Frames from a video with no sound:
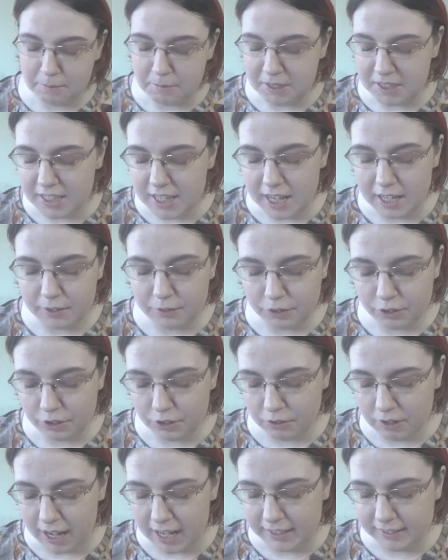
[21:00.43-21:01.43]
But yeah,
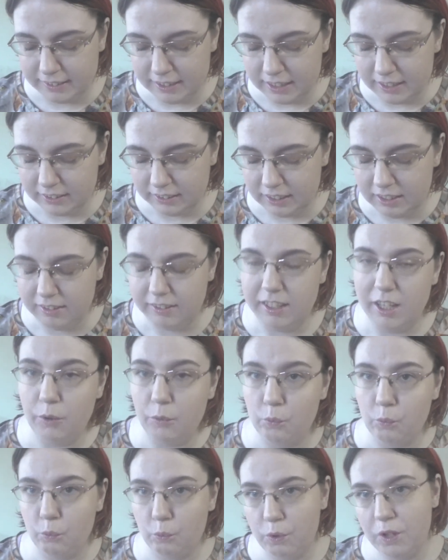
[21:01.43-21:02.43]
so I did at least
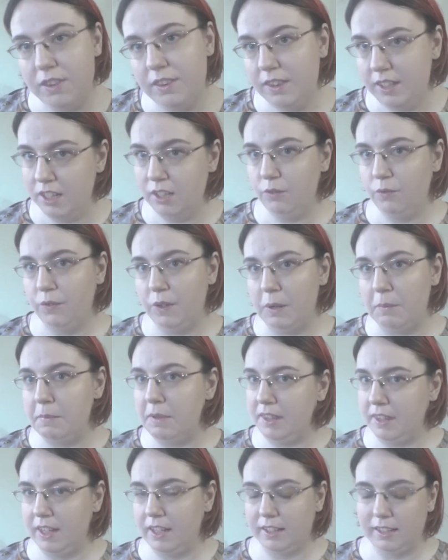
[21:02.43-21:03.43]
get one thing from
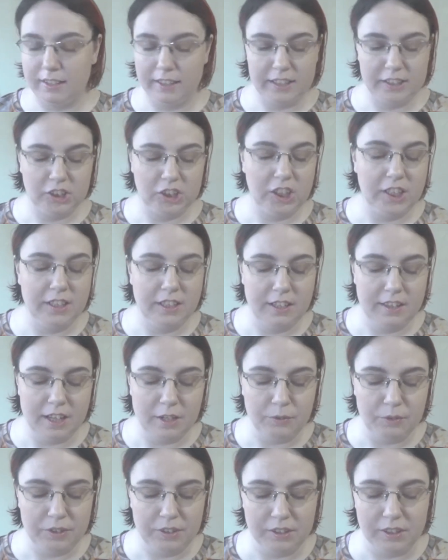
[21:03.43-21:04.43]
that collection, and that was a